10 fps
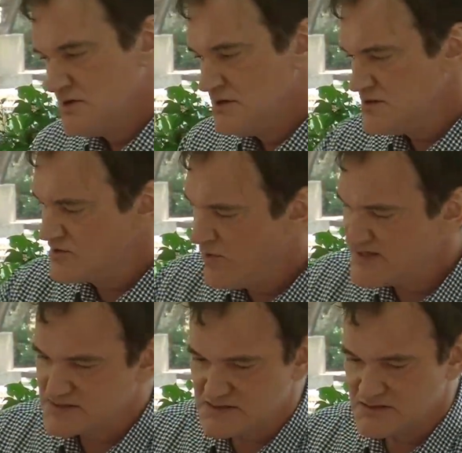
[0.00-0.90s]
look,
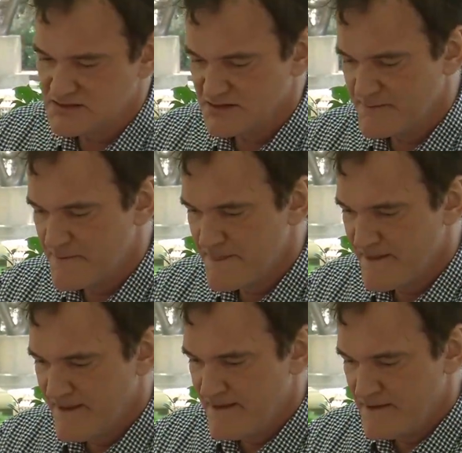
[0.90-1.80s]
Quentin,
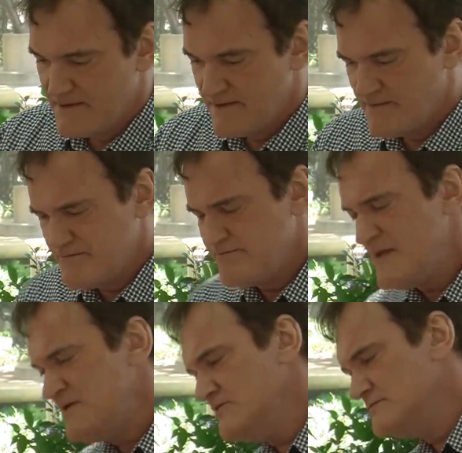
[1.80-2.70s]

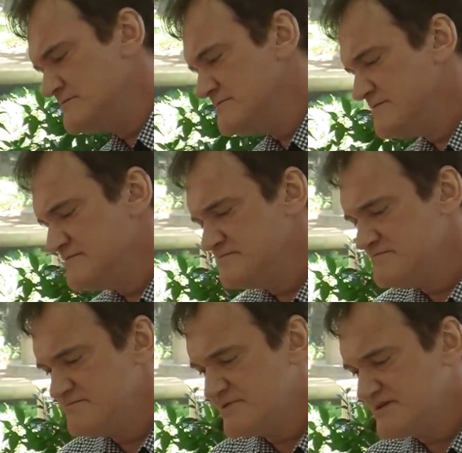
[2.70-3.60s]
maybe
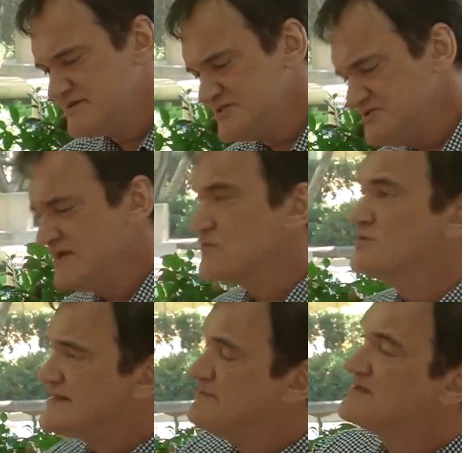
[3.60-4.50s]
because you've never
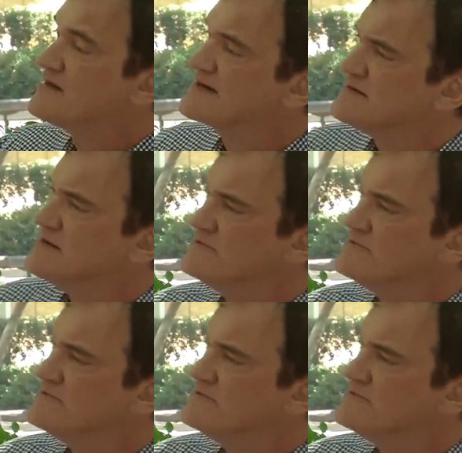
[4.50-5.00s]
really been on a